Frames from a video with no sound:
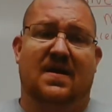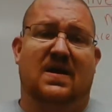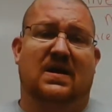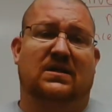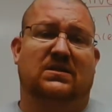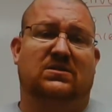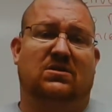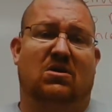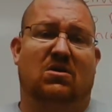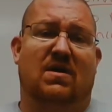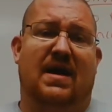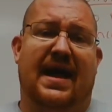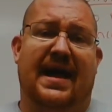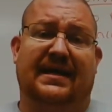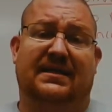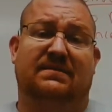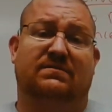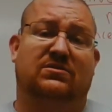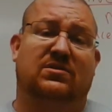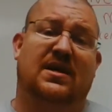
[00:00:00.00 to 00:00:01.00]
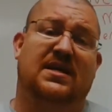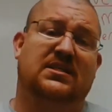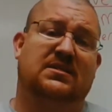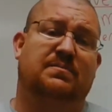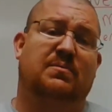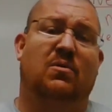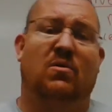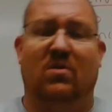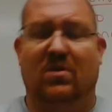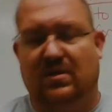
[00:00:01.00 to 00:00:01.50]
So active
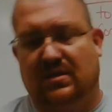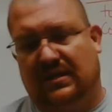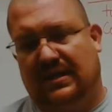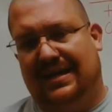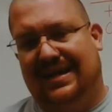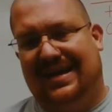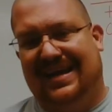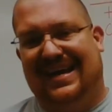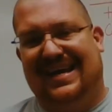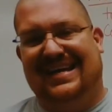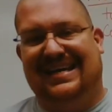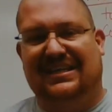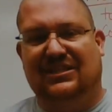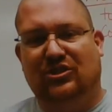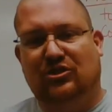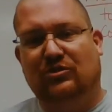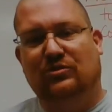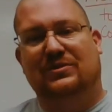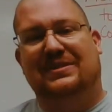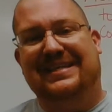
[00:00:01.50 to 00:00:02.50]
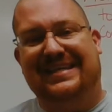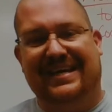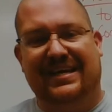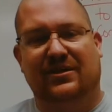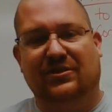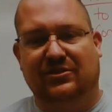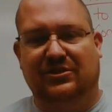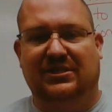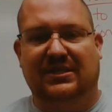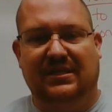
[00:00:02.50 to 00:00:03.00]
transport is using
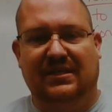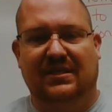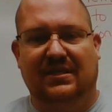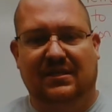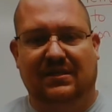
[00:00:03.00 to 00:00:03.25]
energy